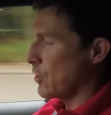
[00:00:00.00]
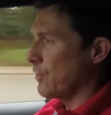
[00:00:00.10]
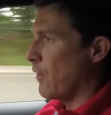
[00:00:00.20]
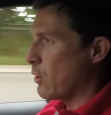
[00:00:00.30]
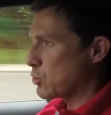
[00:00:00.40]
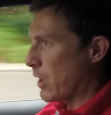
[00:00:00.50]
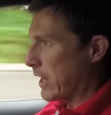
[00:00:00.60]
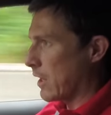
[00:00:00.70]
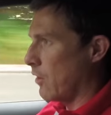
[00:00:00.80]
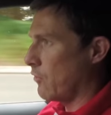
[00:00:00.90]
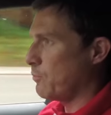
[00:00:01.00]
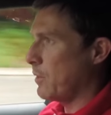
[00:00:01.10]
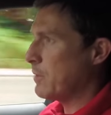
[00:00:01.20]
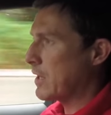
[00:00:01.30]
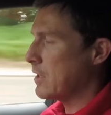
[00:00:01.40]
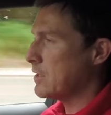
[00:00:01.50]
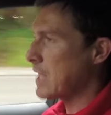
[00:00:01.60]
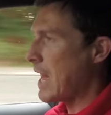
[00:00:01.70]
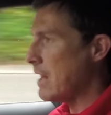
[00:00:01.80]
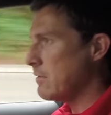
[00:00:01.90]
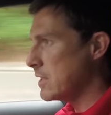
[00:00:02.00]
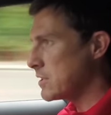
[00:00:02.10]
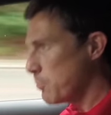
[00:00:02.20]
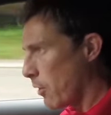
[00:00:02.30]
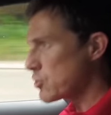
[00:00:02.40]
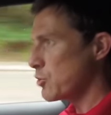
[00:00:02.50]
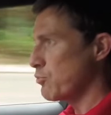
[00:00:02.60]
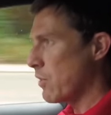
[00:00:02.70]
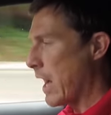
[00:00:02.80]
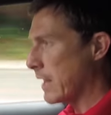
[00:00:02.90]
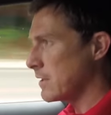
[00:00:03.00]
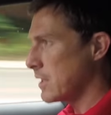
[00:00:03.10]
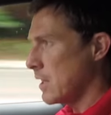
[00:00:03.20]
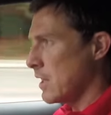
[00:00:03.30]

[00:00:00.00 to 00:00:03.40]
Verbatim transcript: on the Volkswagen Golf, but because Audi is the posher brand,